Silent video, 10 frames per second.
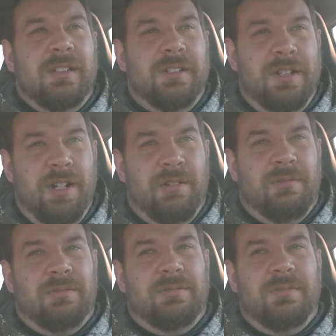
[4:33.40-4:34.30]
No,
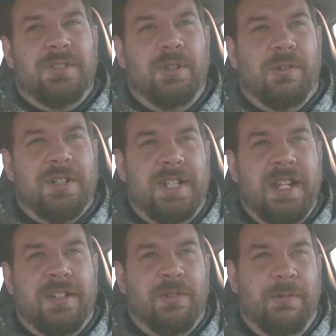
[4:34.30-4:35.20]
you are
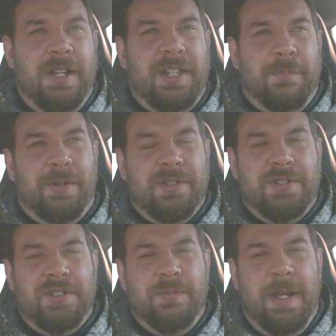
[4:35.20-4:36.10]
taking away that
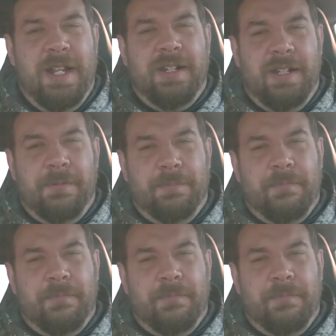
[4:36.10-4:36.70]
person's humanity.